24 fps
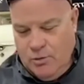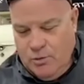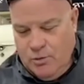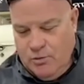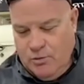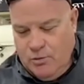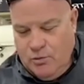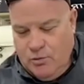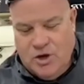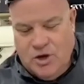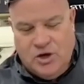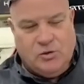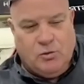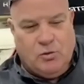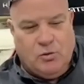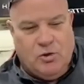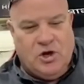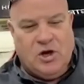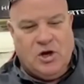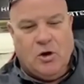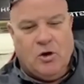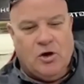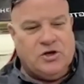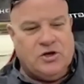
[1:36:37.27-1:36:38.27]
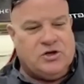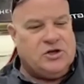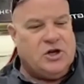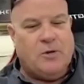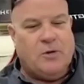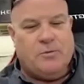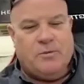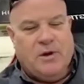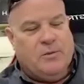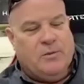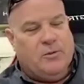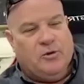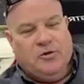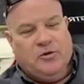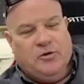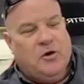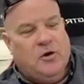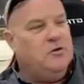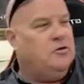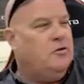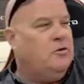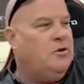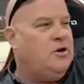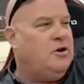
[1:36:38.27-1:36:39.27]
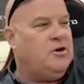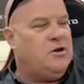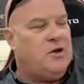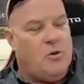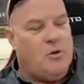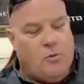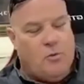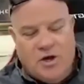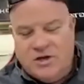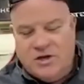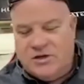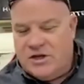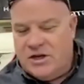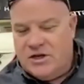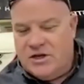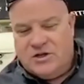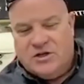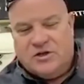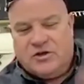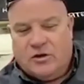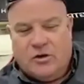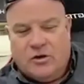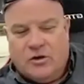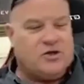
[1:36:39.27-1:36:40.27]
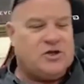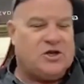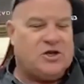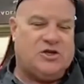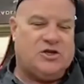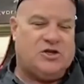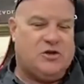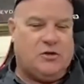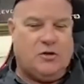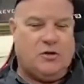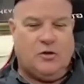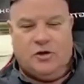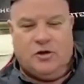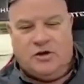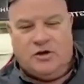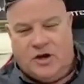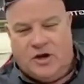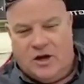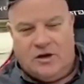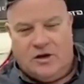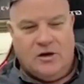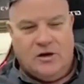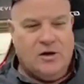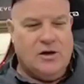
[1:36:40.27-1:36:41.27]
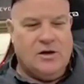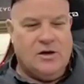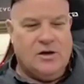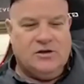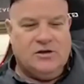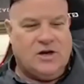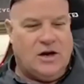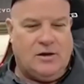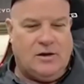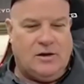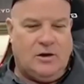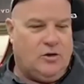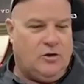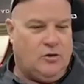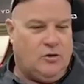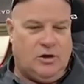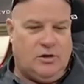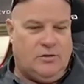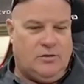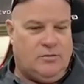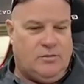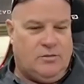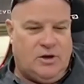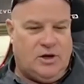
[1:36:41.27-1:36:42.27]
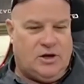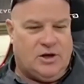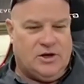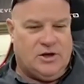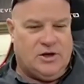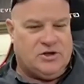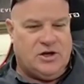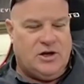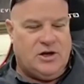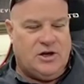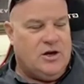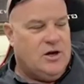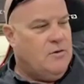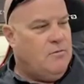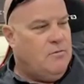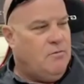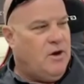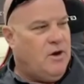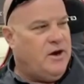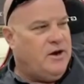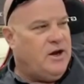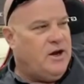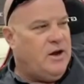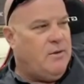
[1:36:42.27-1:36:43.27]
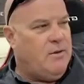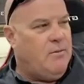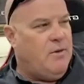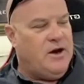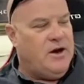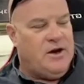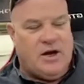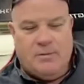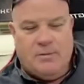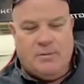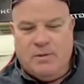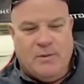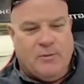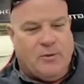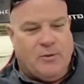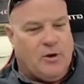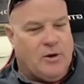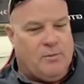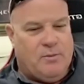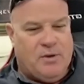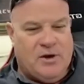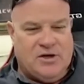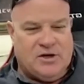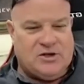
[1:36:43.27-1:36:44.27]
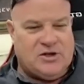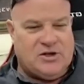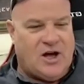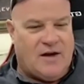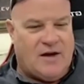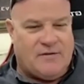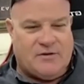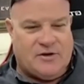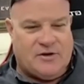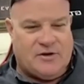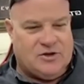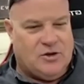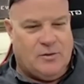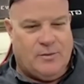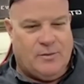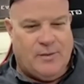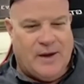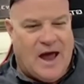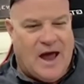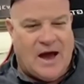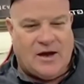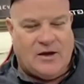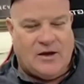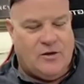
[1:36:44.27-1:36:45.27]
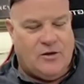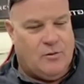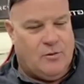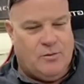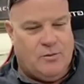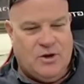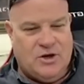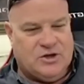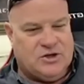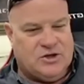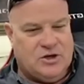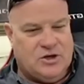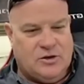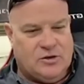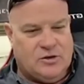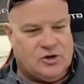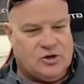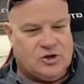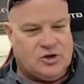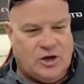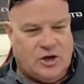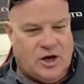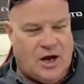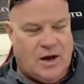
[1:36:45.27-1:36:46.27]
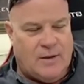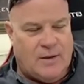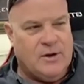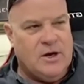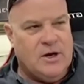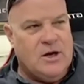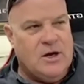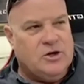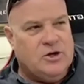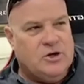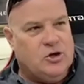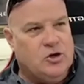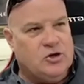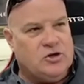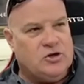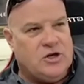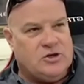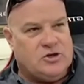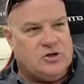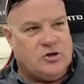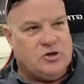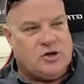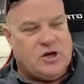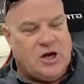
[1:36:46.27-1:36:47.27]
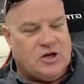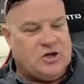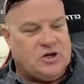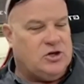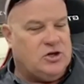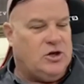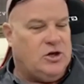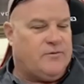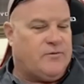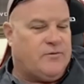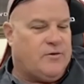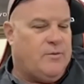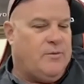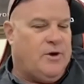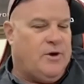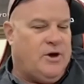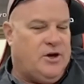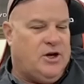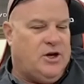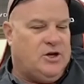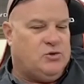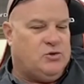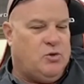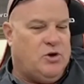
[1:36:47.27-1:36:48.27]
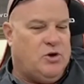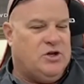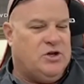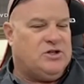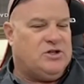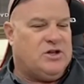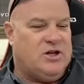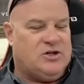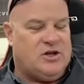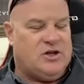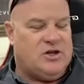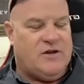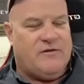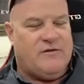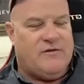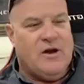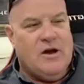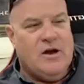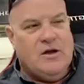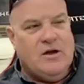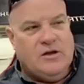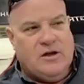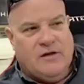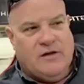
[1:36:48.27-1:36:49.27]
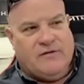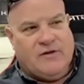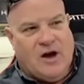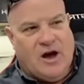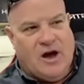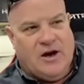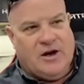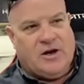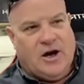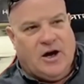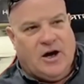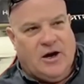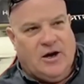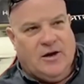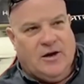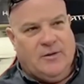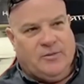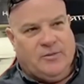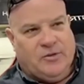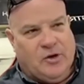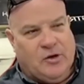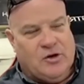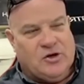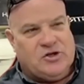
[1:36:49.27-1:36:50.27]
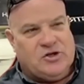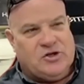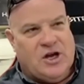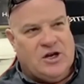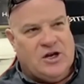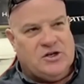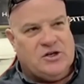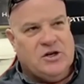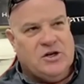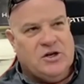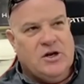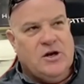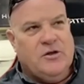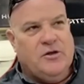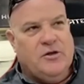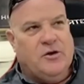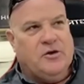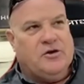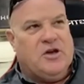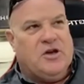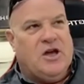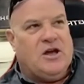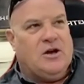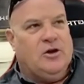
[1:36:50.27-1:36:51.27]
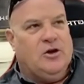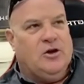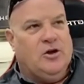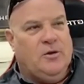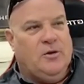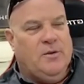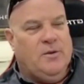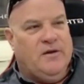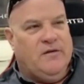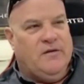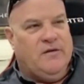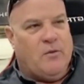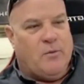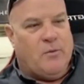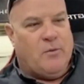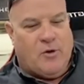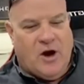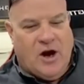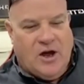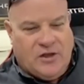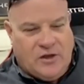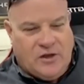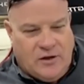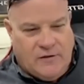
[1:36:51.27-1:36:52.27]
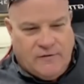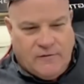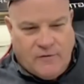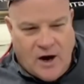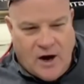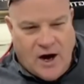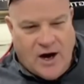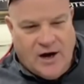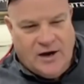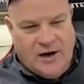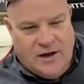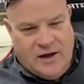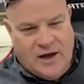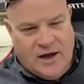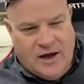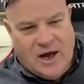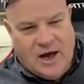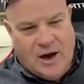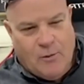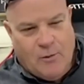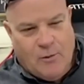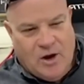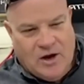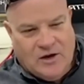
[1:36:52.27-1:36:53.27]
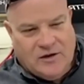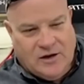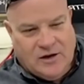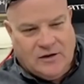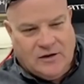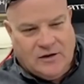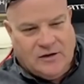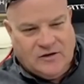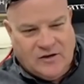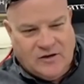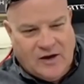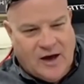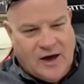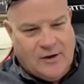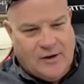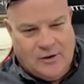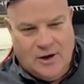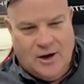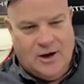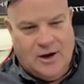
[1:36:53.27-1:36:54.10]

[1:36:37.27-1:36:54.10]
We always tell people don't do anything. Wednesdays and Thursdays are the only time to do it, because the Monday people are pissed off because they're back and they're busy and they're slammed. Tuesdays they're catching up from Mondays. Wednesdays they've kind of caught up. Thursdays they're taking a little bit of a breath, and Friday they can't wait to get to Saturday.